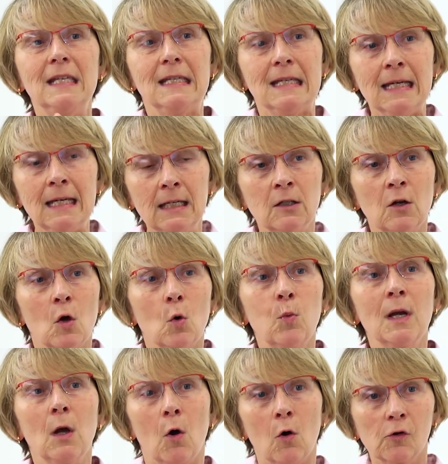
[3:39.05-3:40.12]
did,
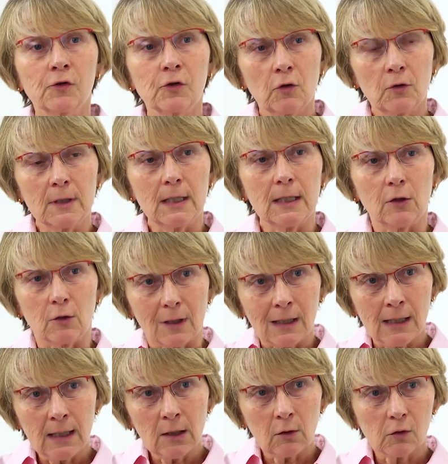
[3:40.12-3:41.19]
we also did a
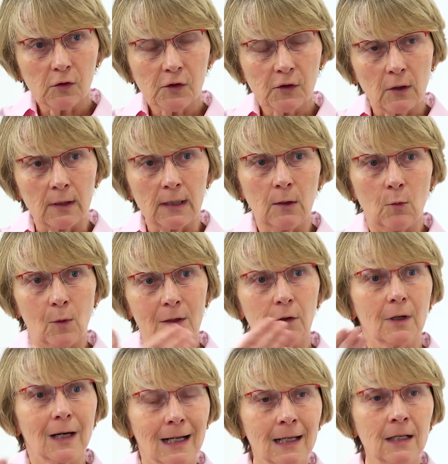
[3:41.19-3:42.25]
clinical study where
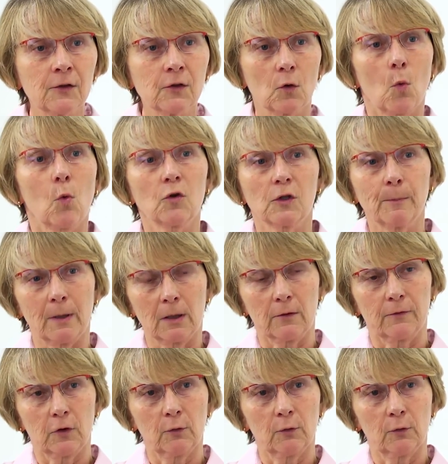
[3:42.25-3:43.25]
the cleanser was part of